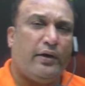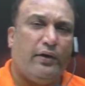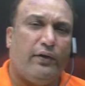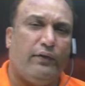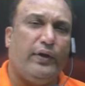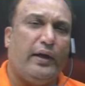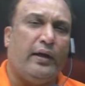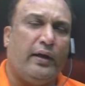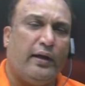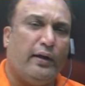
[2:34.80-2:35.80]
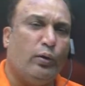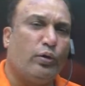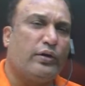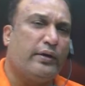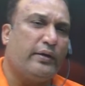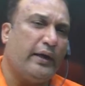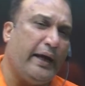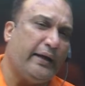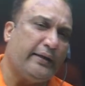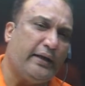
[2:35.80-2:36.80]
we'll look
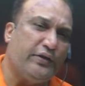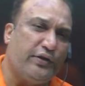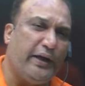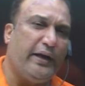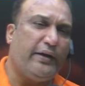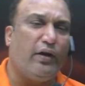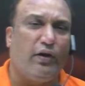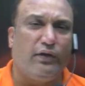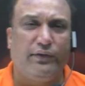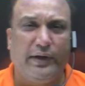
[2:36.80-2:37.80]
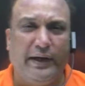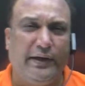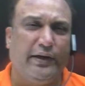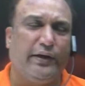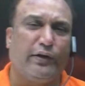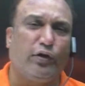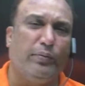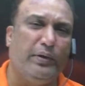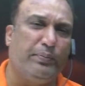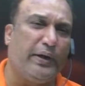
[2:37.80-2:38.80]
at the state of Indian
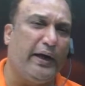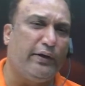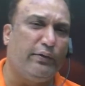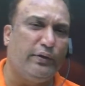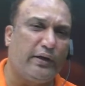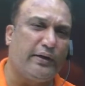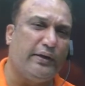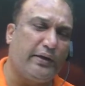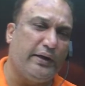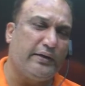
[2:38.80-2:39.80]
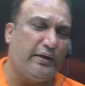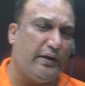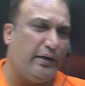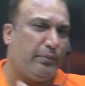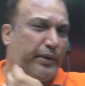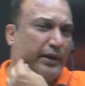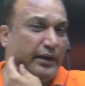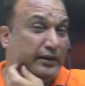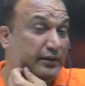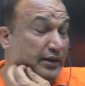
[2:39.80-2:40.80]
economy prior to the country's
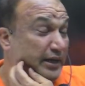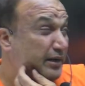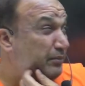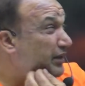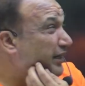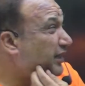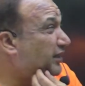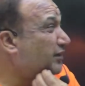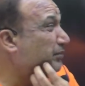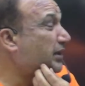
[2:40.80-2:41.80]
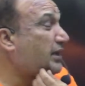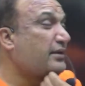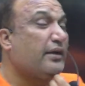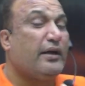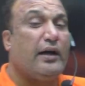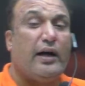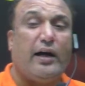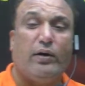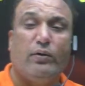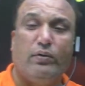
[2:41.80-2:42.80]
independence. Independence means
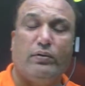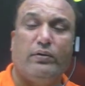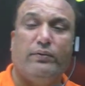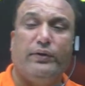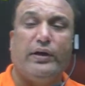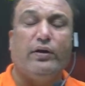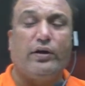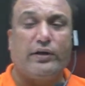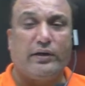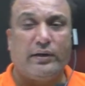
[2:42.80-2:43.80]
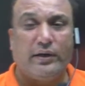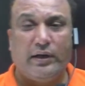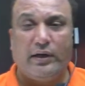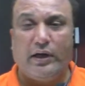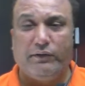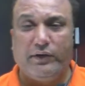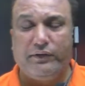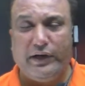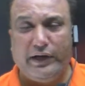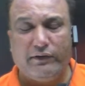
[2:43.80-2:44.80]
how we got our
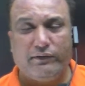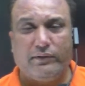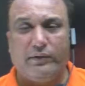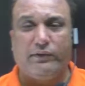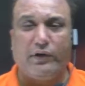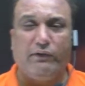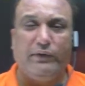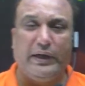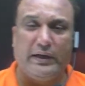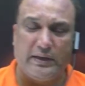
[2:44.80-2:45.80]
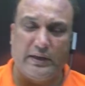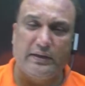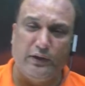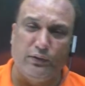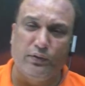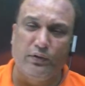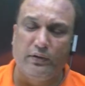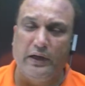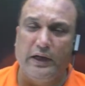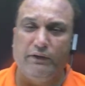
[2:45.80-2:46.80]
freedom from Britishers. You know
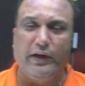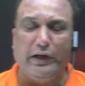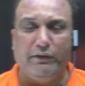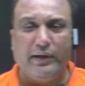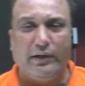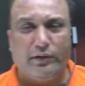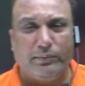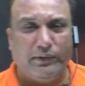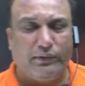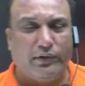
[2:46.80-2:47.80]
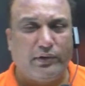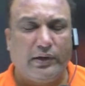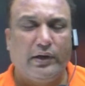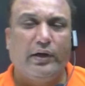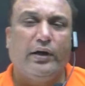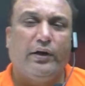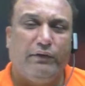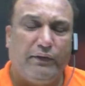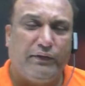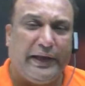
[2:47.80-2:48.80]
it very well. The before
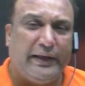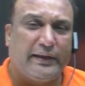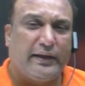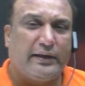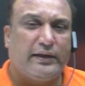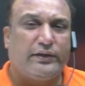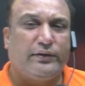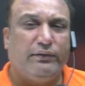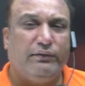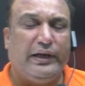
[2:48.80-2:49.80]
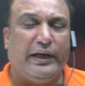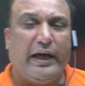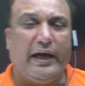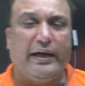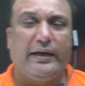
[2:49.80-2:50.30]
15th August, we had